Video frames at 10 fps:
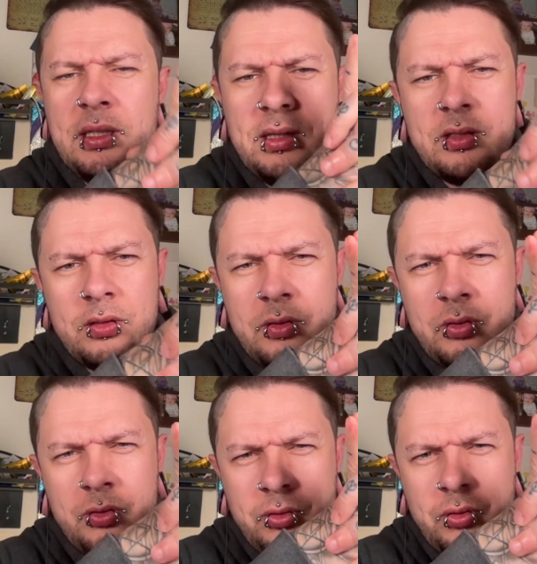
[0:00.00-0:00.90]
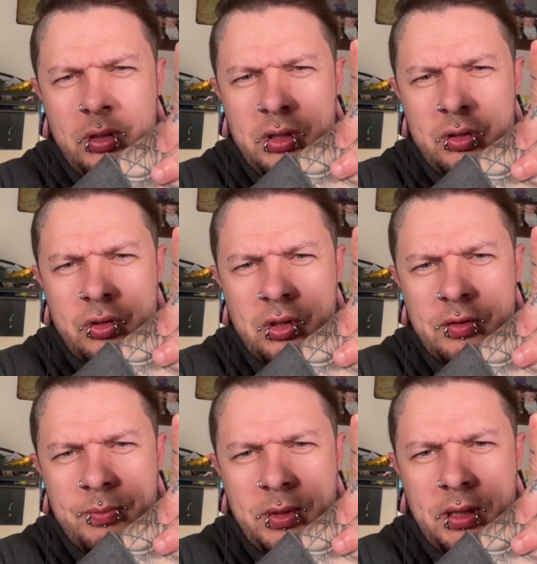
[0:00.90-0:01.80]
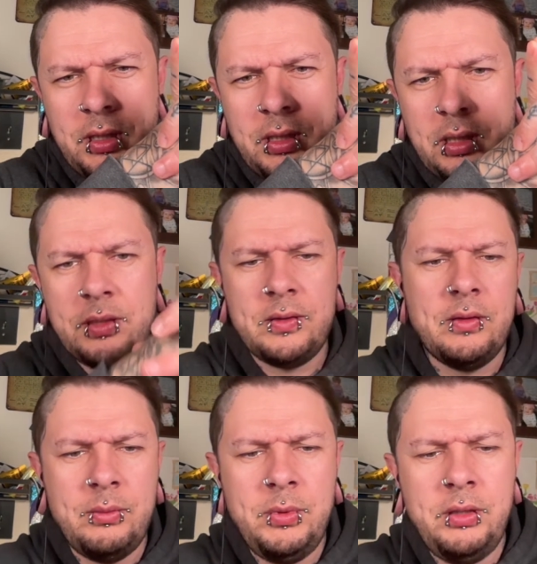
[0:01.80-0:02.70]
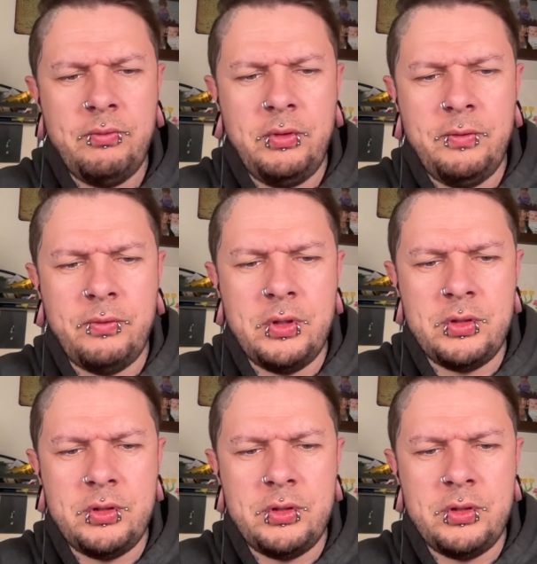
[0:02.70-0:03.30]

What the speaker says: this shouldn't just be hitting. So let me refresh